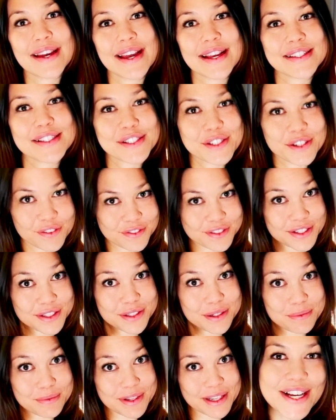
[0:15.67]
and served it
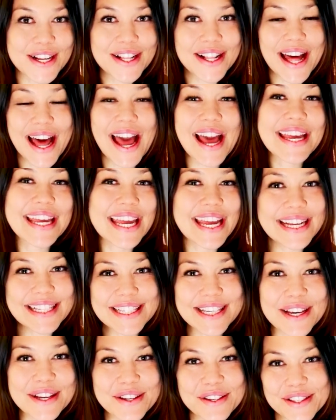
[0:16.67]
to me. I can't
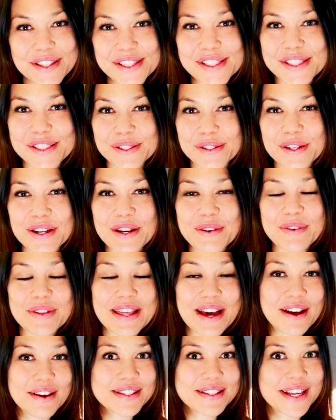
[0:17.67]
tell you this story
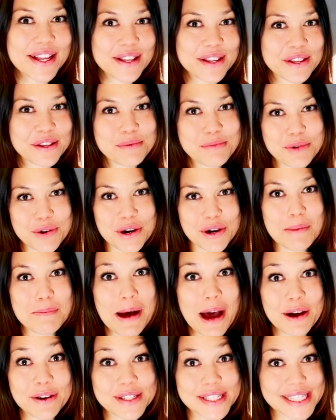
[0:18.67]
without telling you more
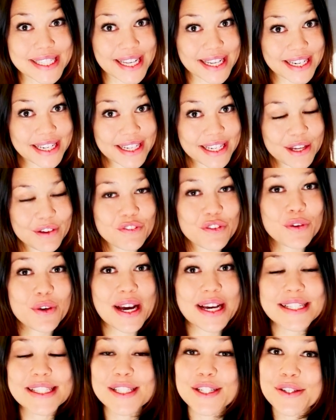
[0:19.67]
about Sunny. If you
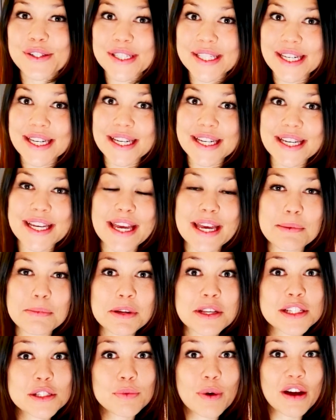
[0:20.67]
guys know Sunny, him and
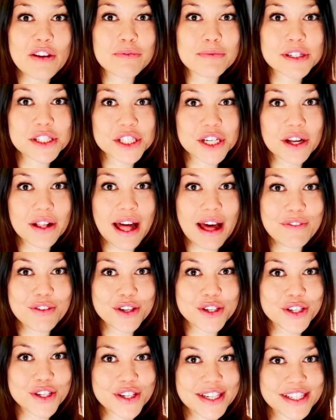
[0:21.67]
his wife Michelle have a
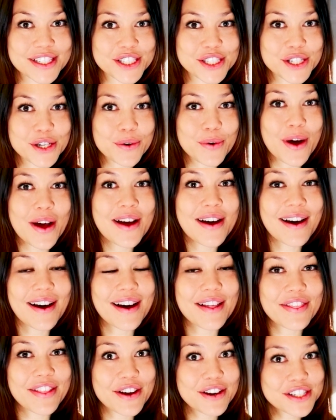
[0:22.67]
cooking show
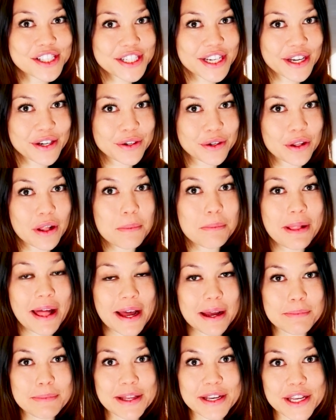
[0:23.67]
on their channel,
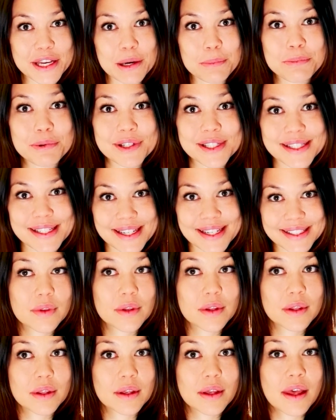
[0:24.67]
Black Media
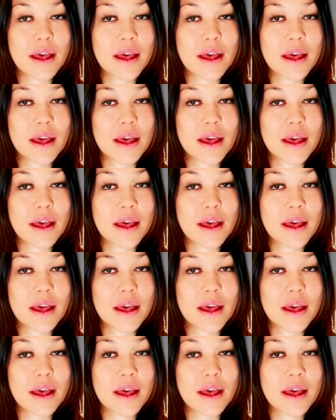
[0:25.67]
Presents.